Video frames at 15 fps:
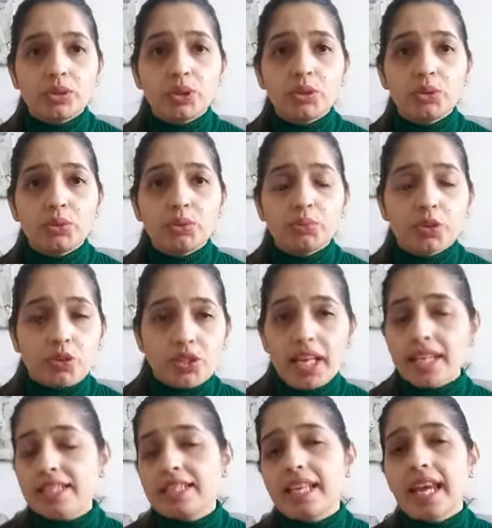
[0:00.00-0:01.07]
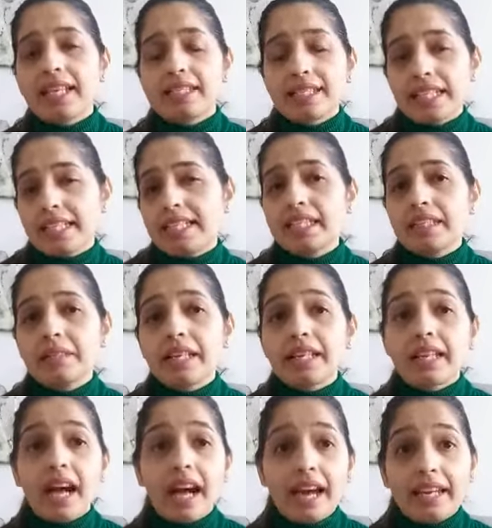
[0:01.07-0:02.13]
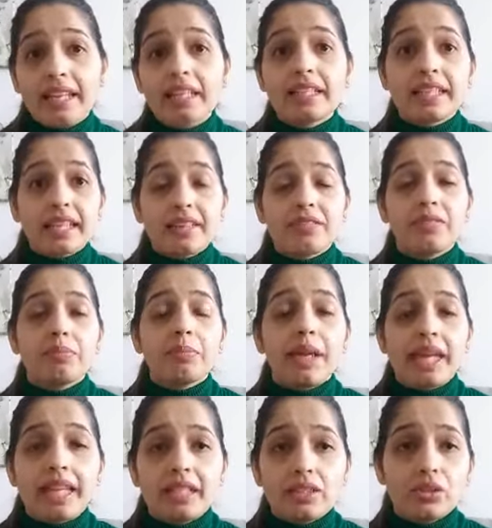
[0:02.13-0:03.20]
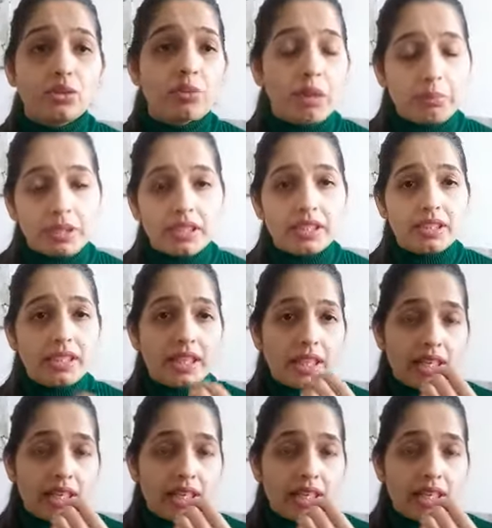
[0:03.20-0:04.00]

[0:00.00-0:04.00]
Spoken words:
to process and take in, that I gave pain to my mother.